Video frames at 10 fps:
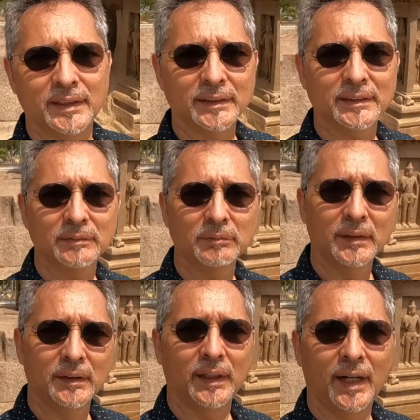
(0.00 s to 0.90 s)
this,
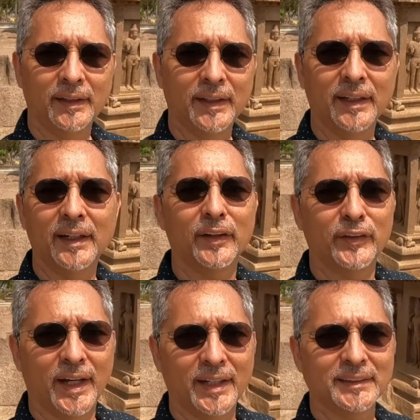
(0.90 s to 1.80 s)
and then another
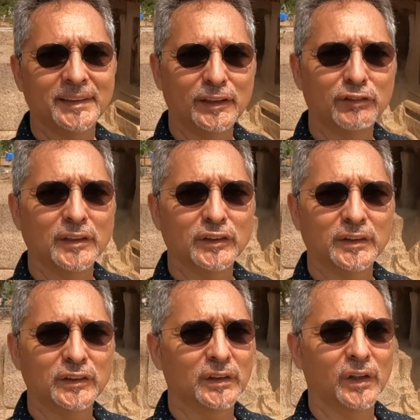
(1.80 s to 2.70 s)
dynasty
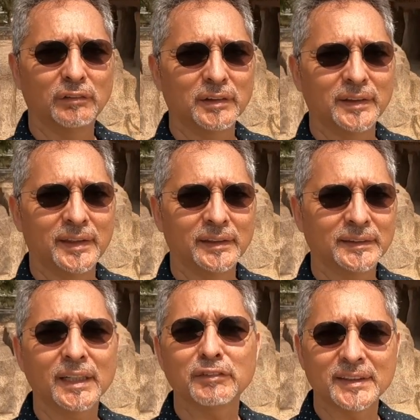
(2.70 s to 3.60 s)
eventually took over in the
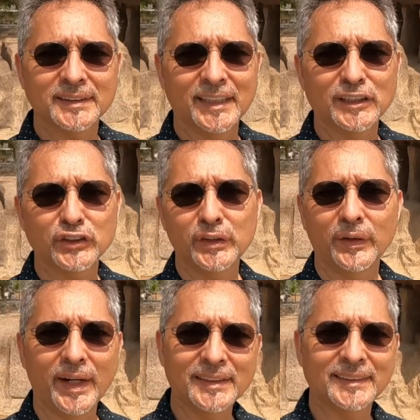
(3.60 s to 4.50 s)
7th century
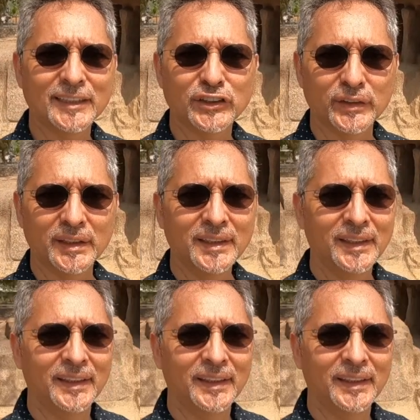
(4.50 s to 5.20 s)
or 8th century,